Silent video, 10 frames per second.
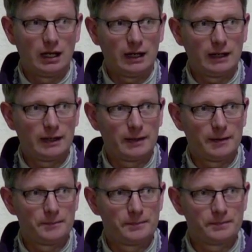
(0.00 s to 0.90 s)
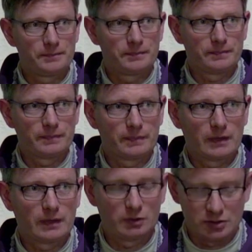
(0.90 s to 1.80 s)
Uh,
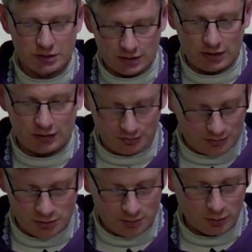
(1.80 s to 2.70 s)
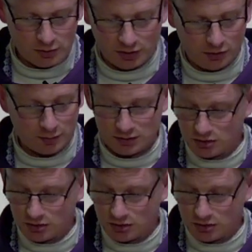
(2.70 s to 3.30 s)
but she said, then she spoke to the Lord about this.